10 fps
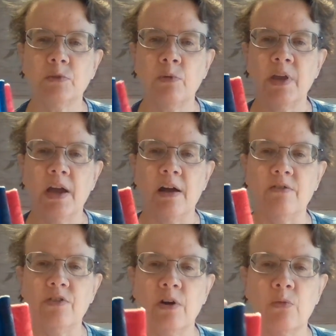we
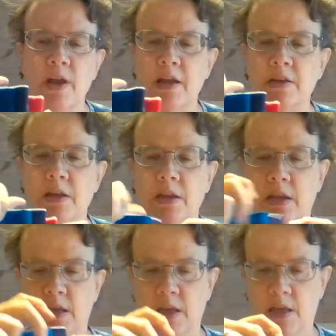have a red
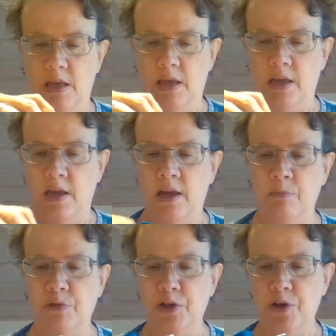and
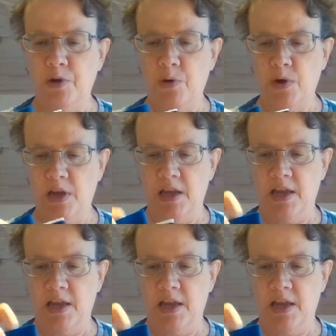a blue